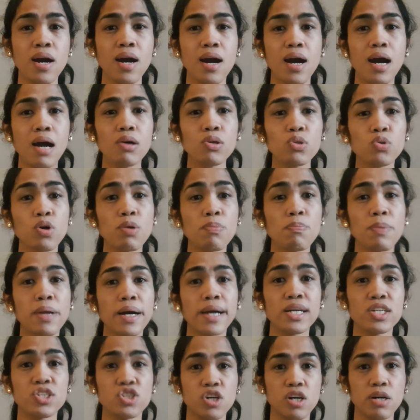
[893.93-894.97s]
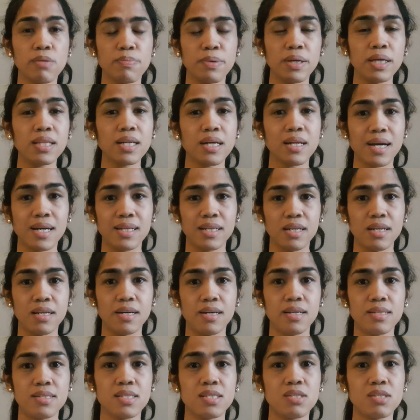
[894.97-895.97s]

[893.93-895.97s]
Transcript: how to apply job in the Netherlands.